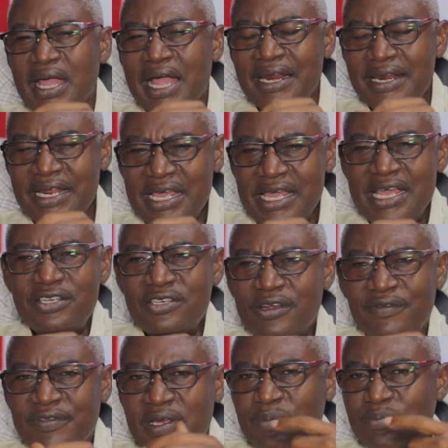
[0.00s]
and each
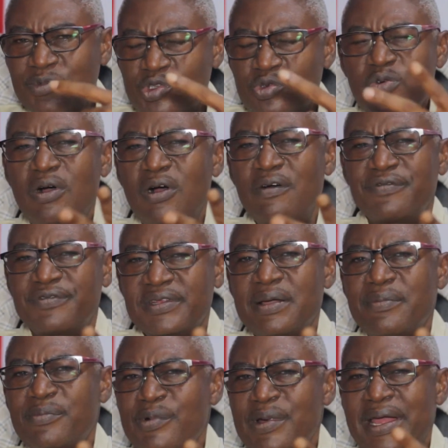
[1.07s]
of them, two of
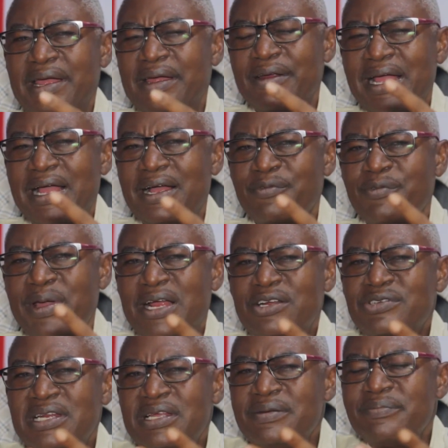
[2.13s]
them were
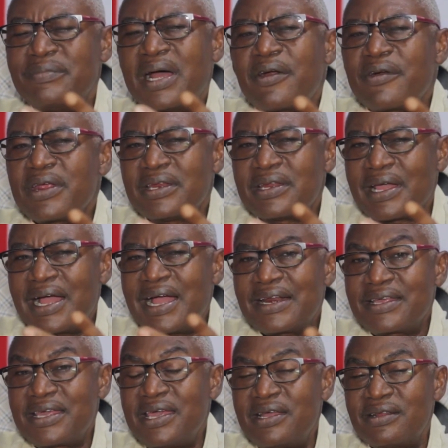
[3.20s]
actually married. They
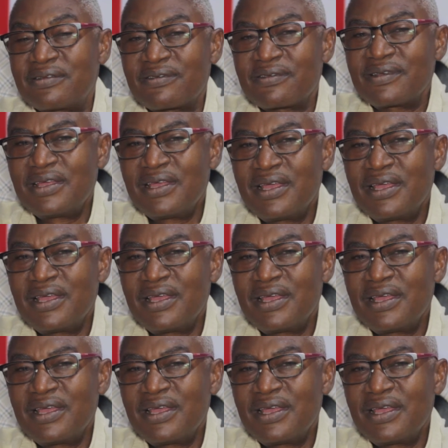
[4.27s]
had kids,